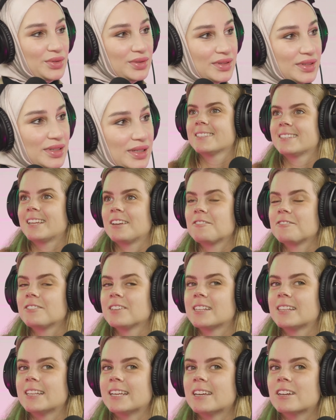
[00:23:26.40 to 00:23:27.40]
Yes,
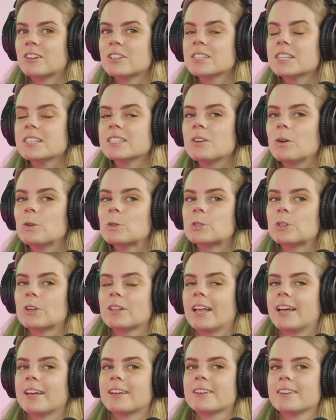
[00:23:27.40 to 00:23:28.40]
definitely. Because it's also
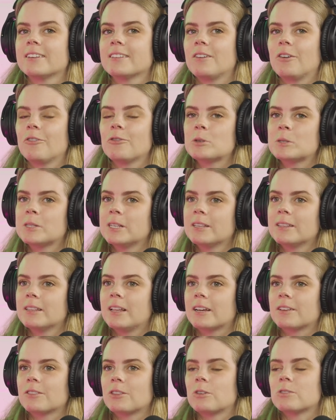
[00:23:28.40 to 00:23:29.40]
like, obviously,
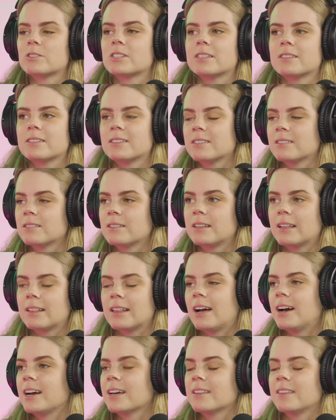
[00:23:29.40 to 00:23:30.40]
like the
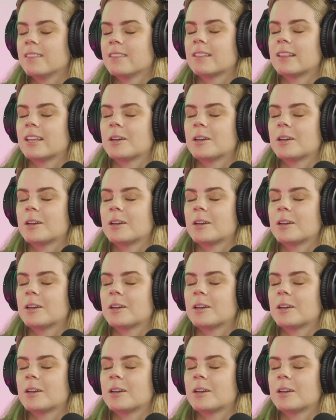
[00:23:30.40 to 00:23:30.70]
lion and the